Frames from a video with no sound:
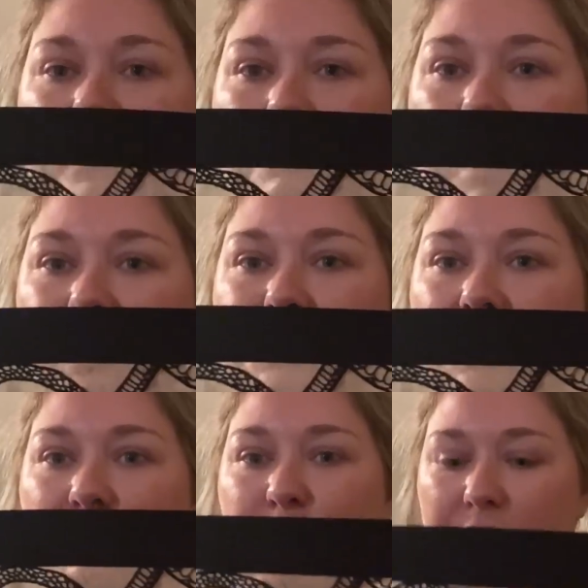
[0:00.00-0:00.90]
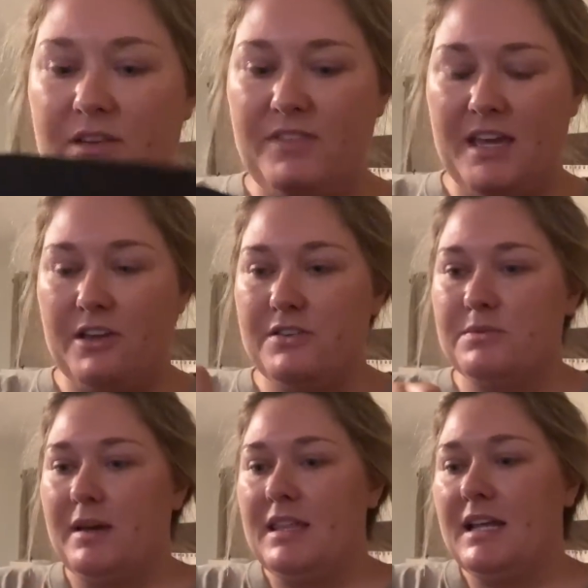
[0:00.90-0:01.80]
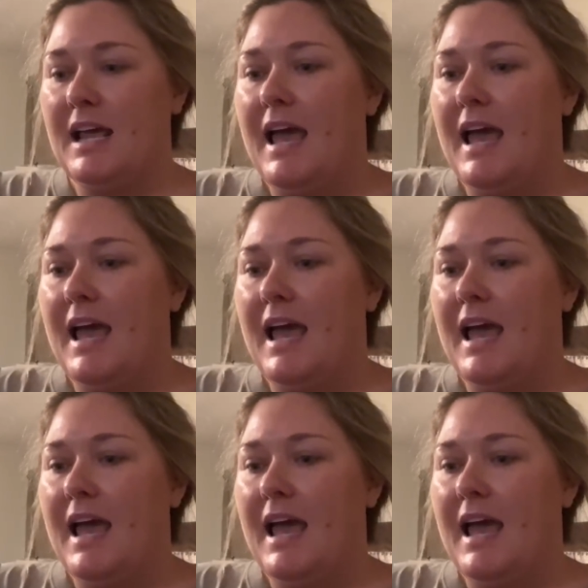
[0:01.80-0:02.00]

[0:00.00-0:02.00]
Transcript: the matching brief that goes with it.